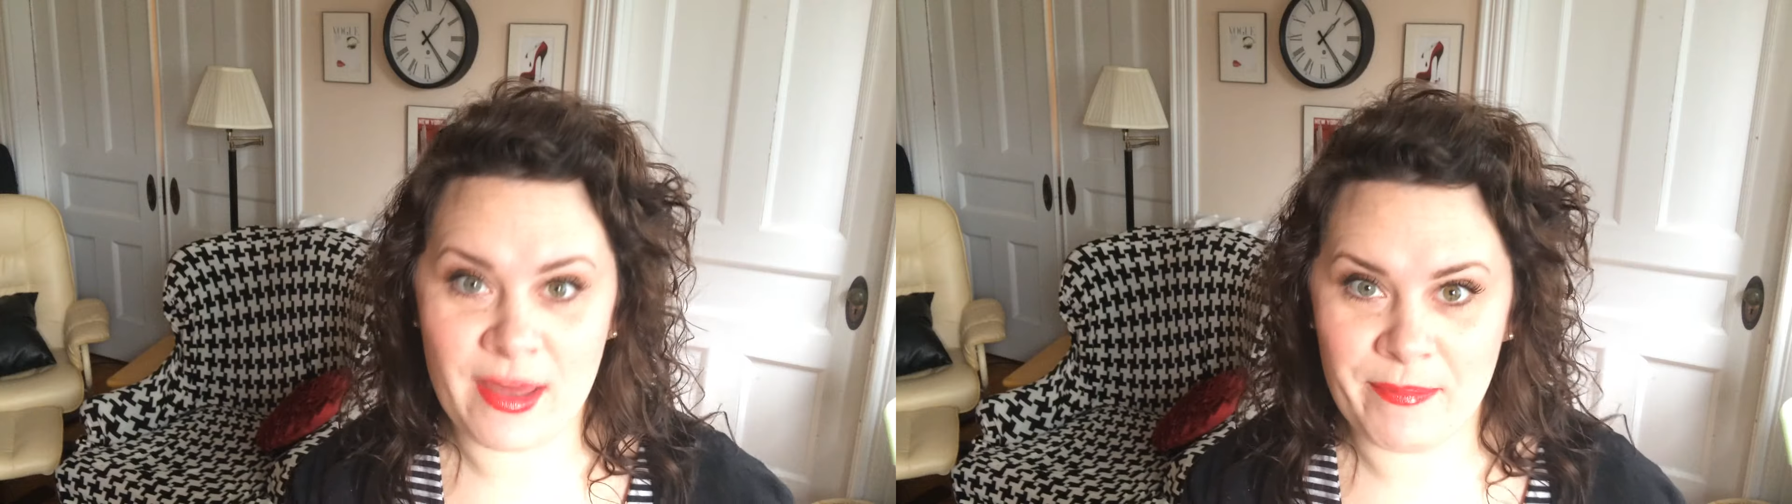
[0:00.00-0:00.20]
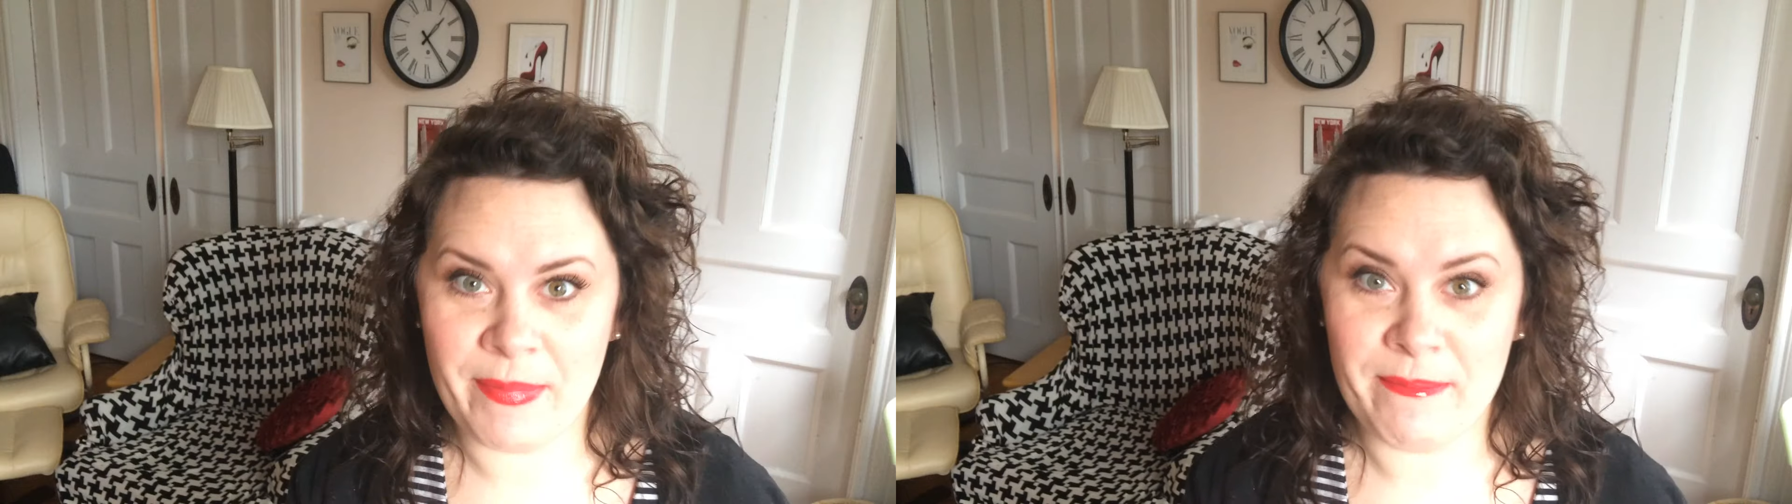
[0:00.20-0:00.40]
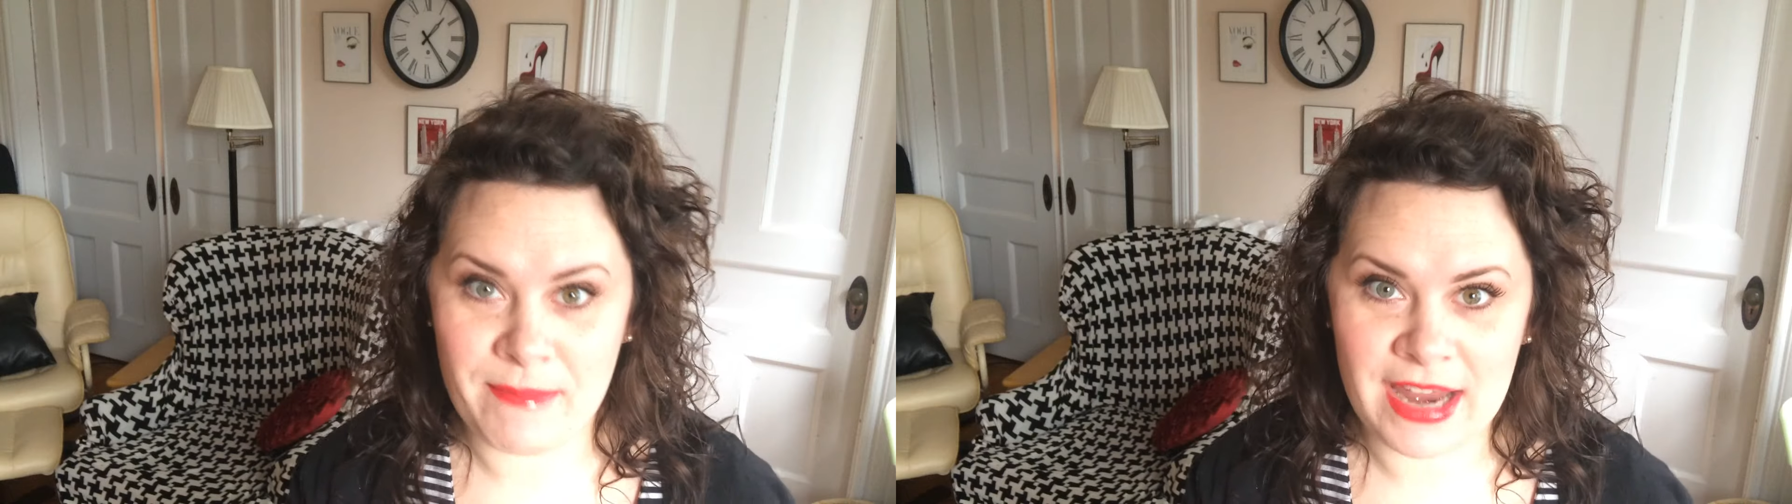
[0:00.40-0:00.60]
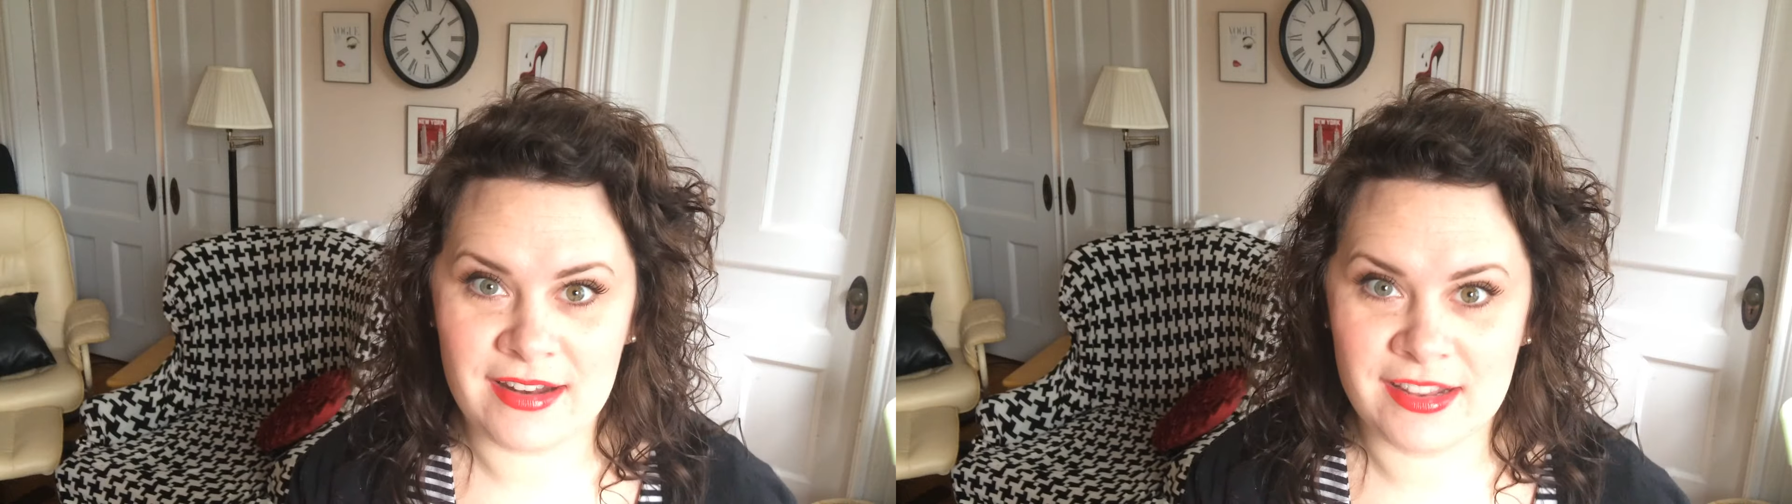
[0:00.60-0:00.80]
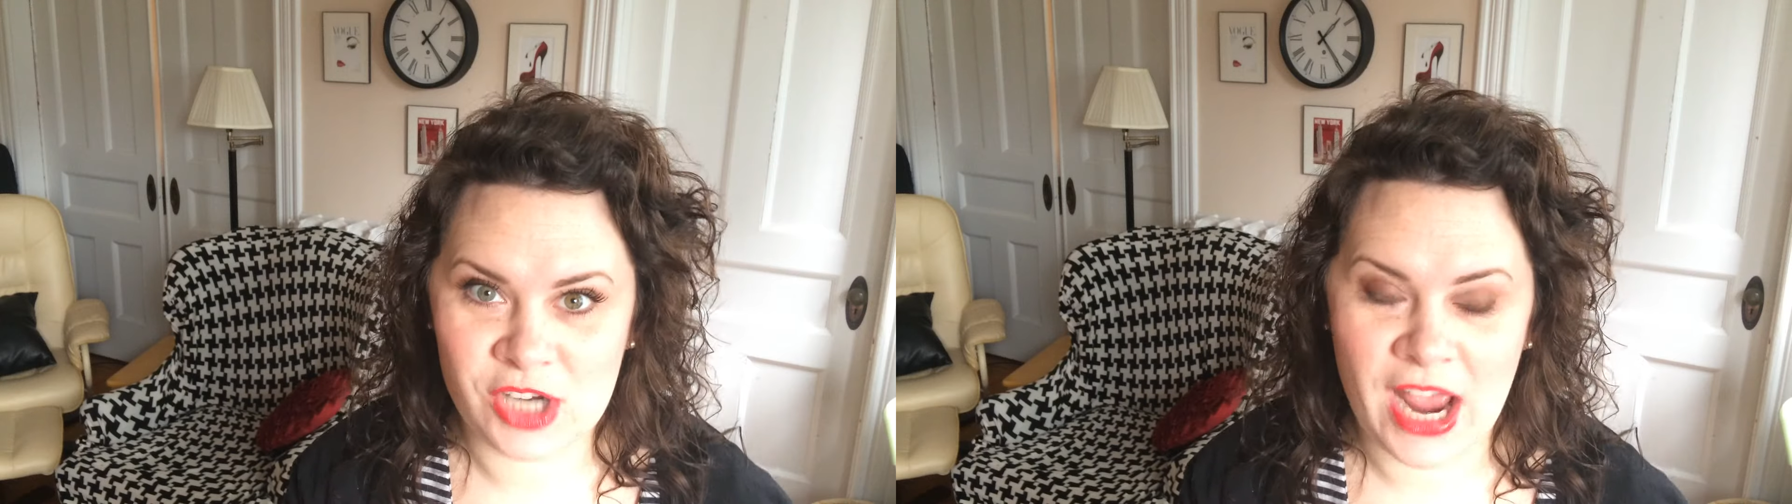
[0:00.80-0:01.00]
that
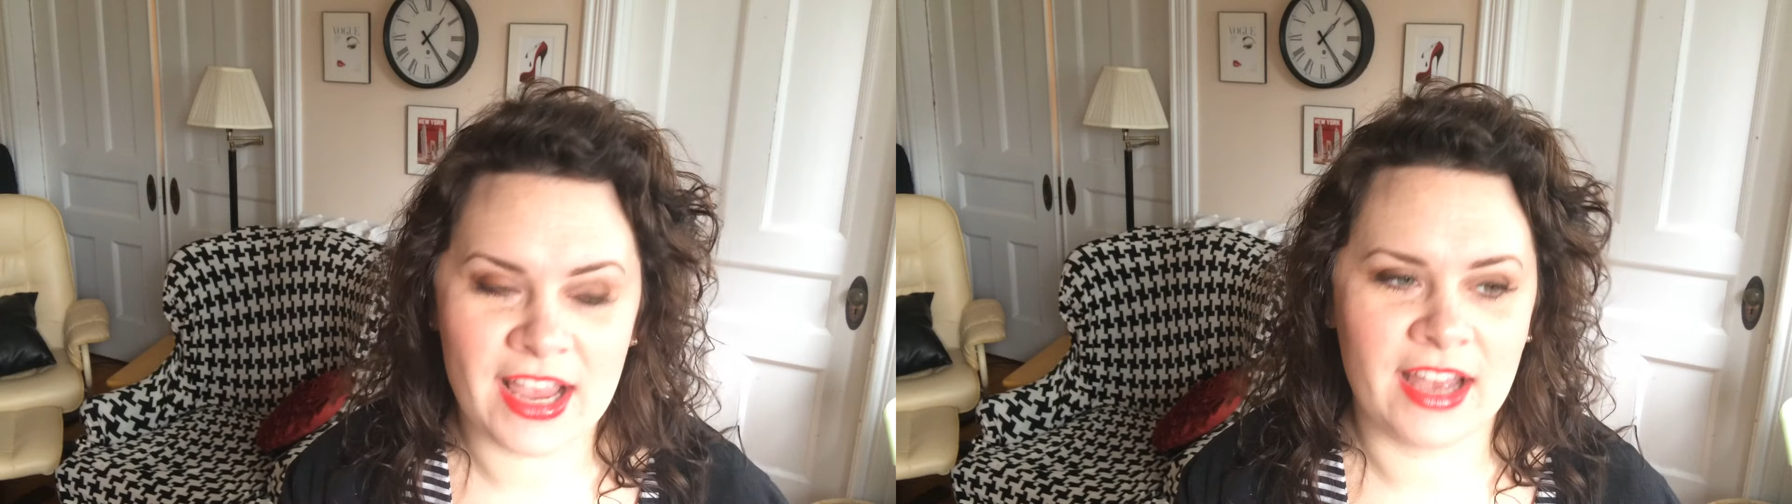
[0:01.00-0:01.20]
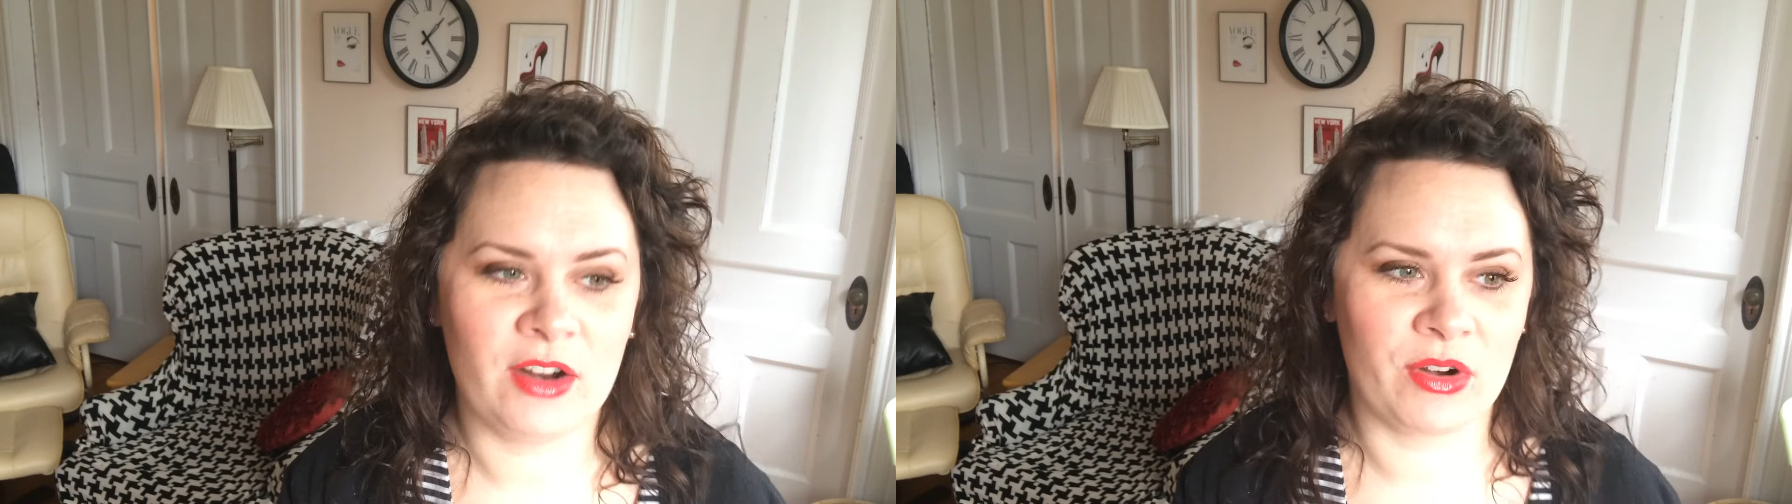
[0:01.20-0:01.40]
made the jacket